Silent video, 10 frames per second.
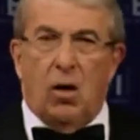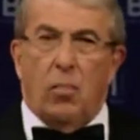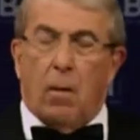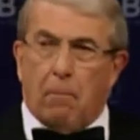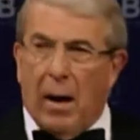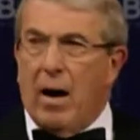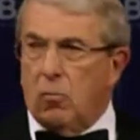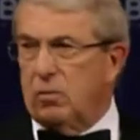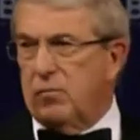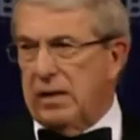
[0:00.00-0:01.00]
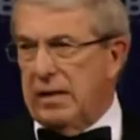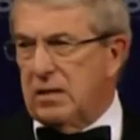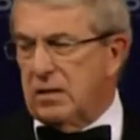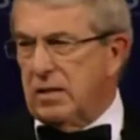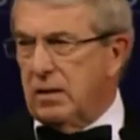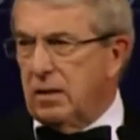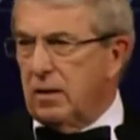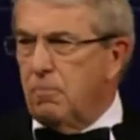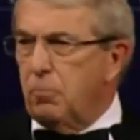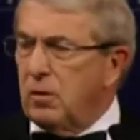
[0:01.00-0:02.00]
the power of the East India
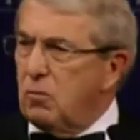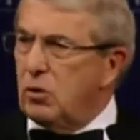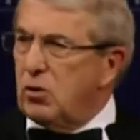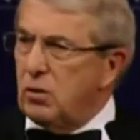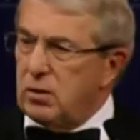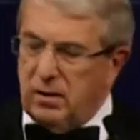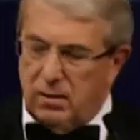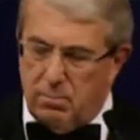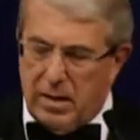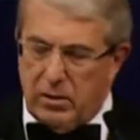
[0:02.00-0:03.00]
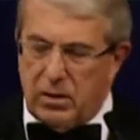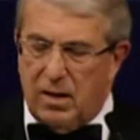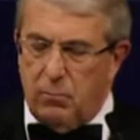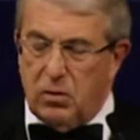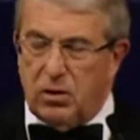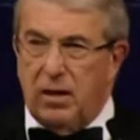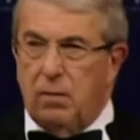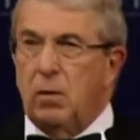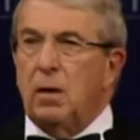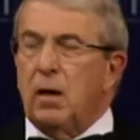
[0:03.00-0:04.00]
Company, which you see in the Maritime
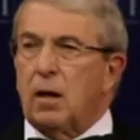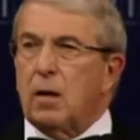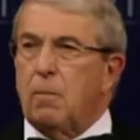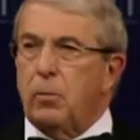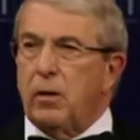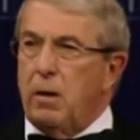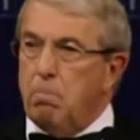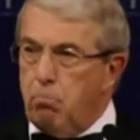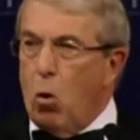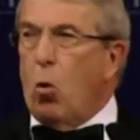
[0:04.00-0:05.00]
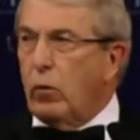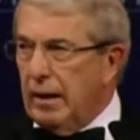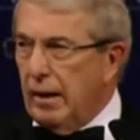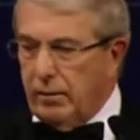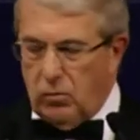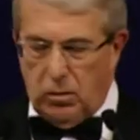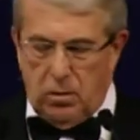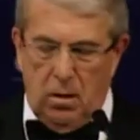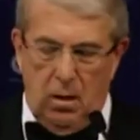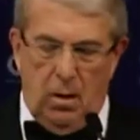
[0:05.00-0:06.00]
Museum, a company born in
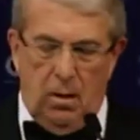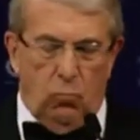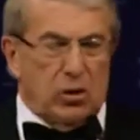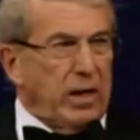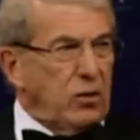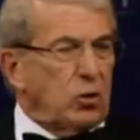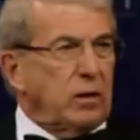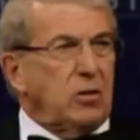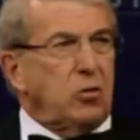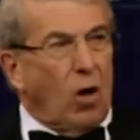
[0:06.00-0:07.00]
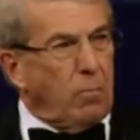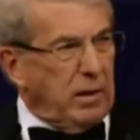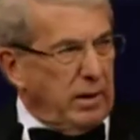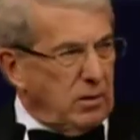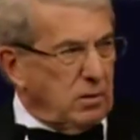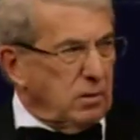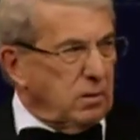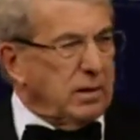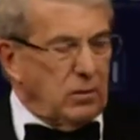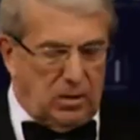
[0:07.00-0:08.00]
London, which actually
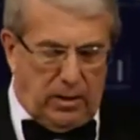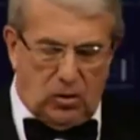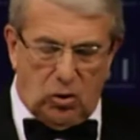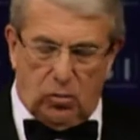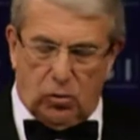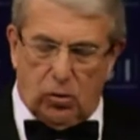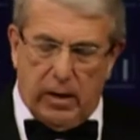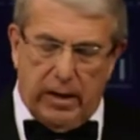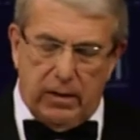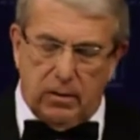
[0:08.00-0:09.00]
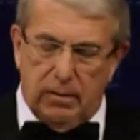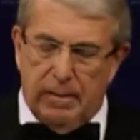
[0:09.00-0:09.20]
dominated international trade,